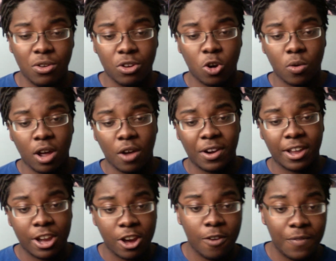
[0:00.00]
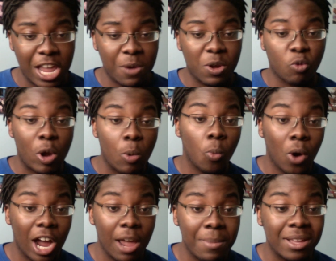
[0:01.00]
you're going off on a caravan with grape
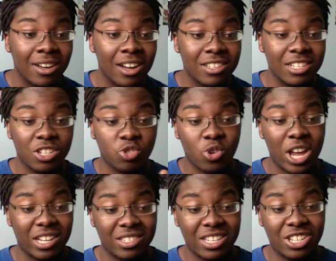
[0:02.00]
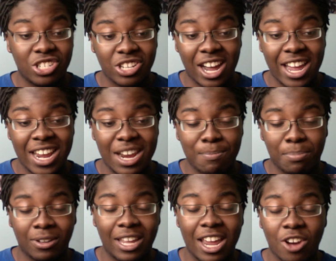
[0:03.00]
wine because it attracts these giant
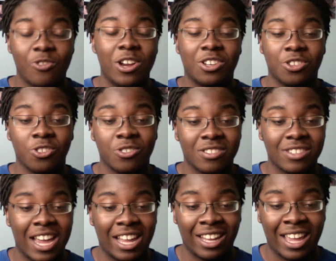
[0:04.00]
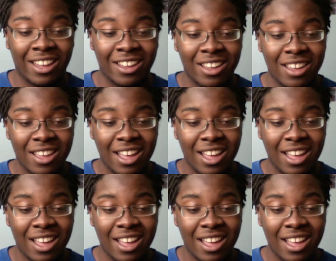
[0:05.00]
plant creatures that like